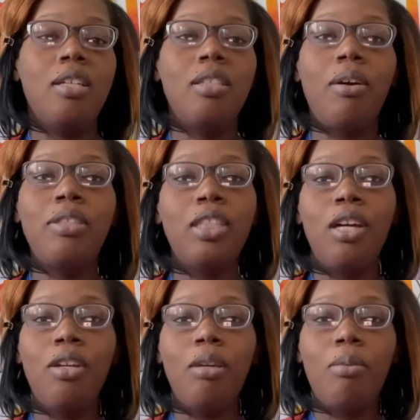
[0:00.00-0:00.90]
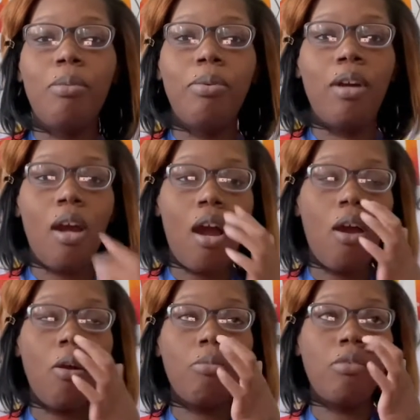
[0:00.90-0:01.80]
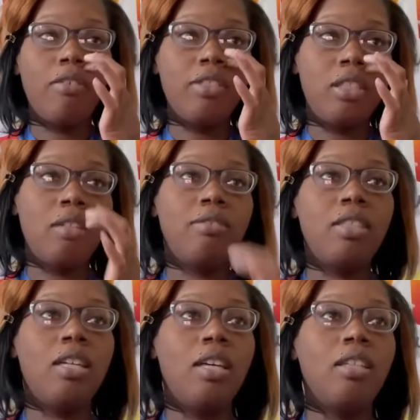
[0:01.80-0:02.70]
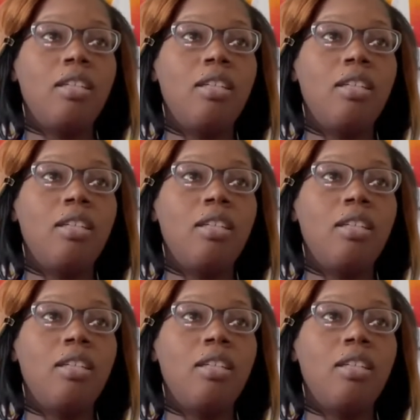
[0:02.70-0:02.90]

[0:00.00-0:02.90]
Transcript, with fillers: So she don't even want to put her own brother stuff together.